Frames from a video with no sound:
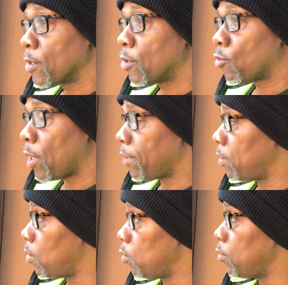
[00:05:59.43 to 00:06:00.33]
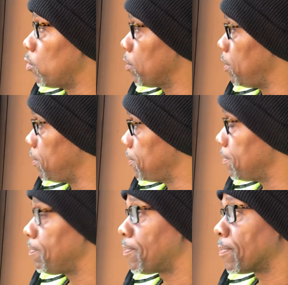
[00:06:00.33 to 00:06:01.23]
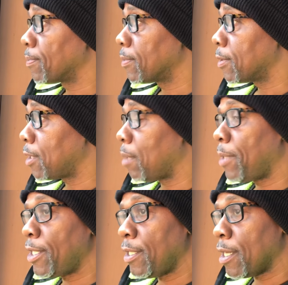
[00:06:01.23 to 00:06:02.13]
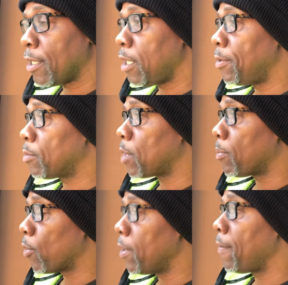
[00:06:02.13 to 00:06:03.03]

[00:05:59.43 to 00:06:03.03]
Try to hold no grudge. God bless you. God keep you. It's my prayer.